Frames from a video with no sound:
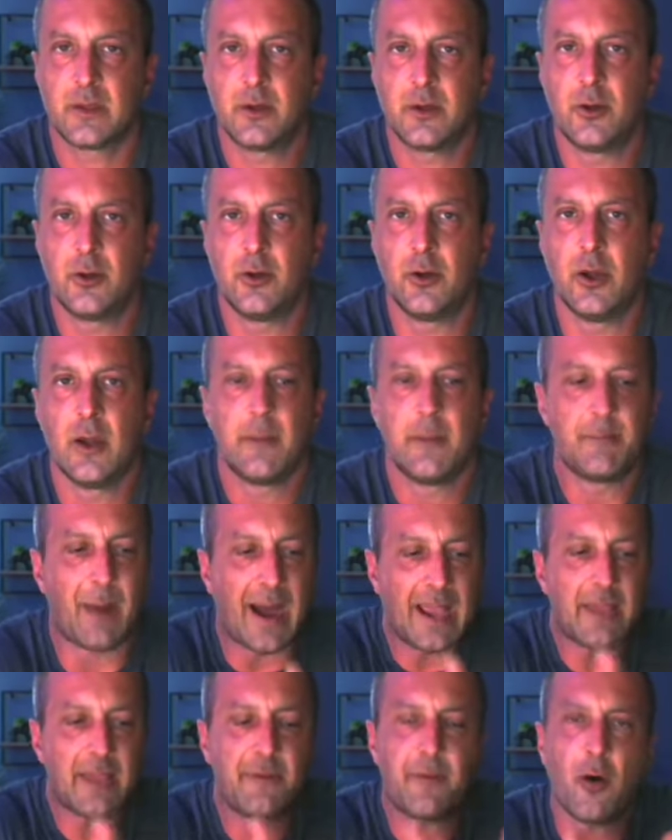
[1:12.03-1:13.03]
who
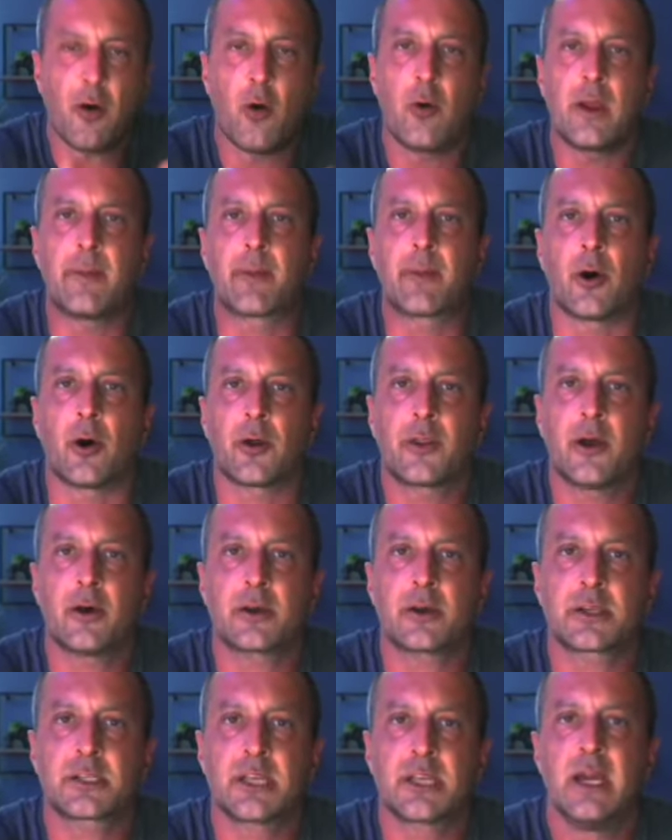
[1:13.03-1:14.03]
buy faulty
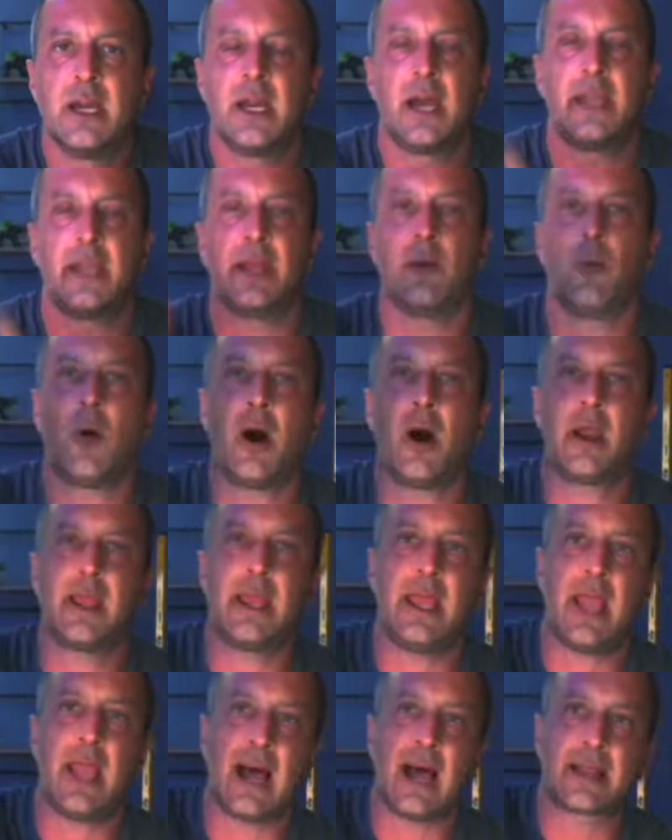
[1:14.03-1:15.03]
products and then want
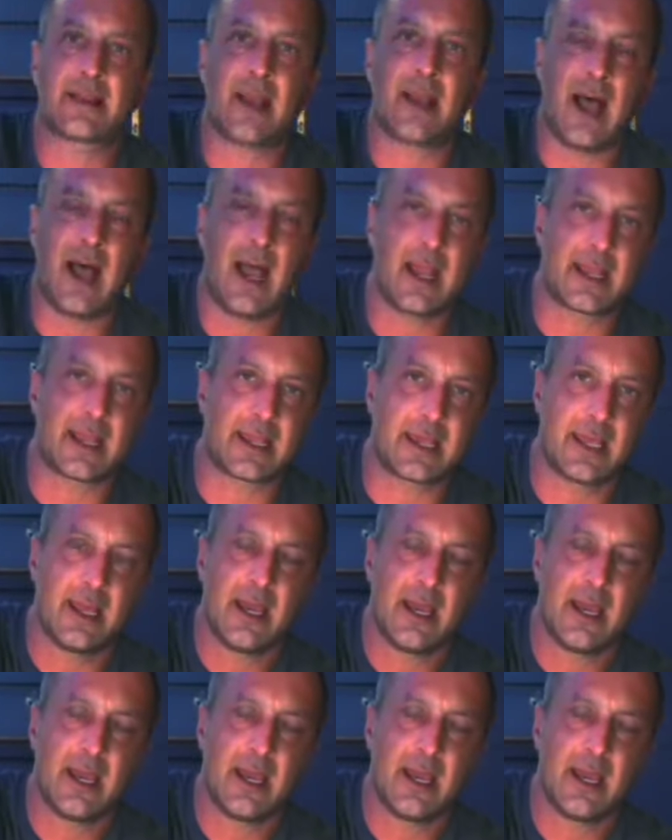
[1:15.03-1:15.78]
to attack